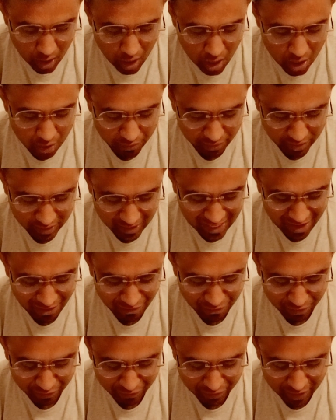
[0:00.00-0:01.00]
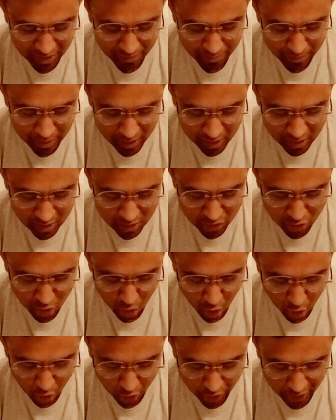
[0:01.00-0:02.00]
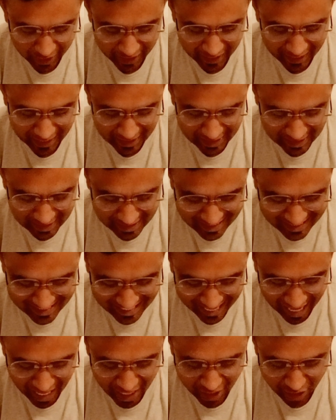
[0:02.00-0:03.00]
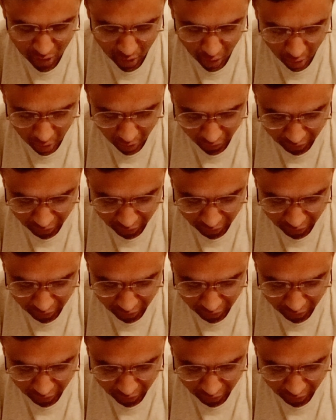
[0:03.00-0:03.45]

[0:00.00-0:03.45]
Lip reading: within 15 meters on either side of a